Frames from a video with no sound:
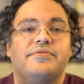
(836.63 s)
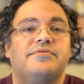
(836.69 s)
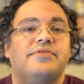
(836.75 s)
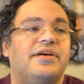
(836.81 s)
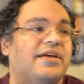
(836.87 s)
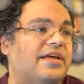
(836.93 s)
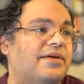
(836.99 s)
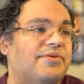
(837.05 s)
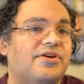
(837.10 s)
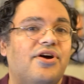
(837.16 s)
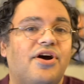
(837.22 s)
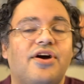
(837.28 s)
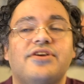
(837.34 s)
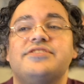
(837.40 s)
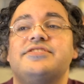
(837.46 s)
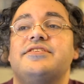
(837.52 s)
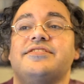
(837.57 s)
Again, with
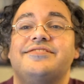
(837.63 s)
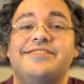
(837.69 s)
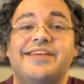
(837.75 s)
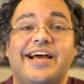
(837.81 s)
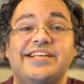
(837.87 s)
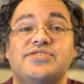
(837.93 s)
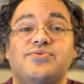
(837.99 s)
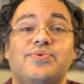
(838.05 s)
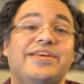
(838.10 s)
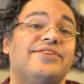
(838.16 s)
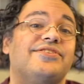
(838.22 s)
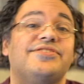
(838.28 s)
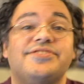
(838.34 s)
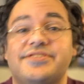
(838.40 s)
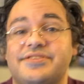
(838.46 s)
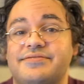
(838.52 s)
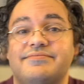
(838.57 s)
cars, nice
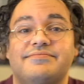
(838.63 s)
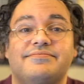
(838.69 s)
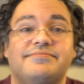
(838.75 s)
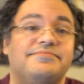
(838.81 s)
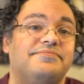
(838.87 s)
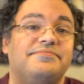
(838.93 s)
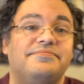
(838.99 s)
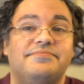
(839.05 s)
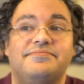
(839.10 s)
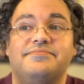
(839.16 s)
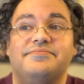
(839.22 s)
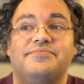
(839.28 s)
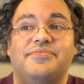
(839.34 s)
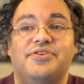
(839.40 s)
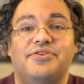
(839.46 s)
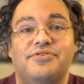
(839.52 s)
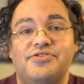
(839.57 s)
wheels.
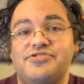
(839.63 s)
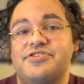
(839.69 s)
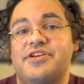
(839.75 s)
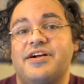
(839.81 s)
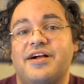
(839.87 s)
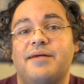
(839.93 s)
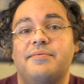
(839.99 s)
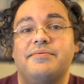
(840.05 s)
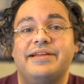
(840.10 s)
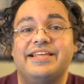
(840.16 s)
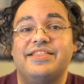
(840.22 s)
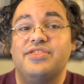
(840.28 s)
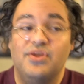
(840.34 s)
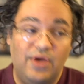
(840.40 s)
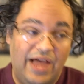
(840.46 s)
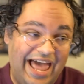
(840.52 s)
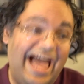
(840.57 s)
You're usually not complimenting
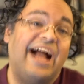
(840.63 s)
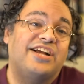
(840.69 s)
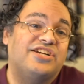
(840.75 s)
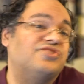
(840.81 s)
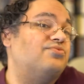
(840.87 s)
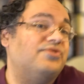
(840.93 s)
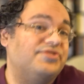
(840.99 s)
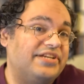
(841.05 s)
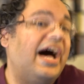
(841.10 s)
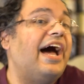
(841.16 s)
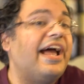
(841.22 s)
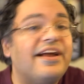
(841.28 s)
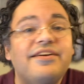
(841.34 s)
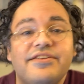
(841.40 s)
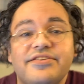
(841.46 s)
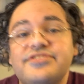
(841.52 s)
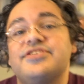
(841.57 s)
the actual
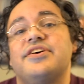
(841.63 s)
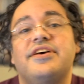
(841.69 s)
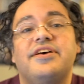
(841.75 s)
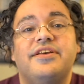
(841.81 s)
tires.